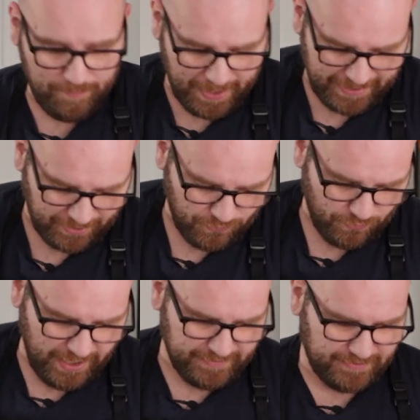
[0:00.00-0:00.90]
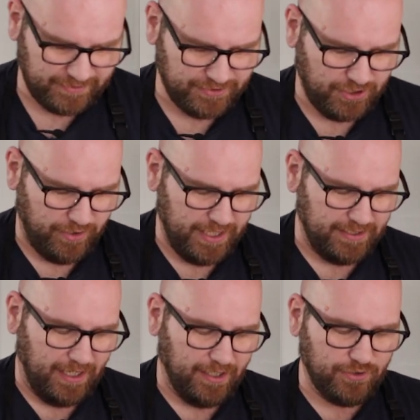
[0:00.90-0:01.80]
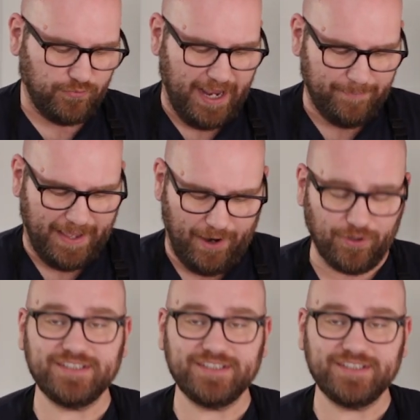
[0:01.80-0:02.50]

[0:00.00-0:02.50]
bacon rest, let's go ahead and unwrap our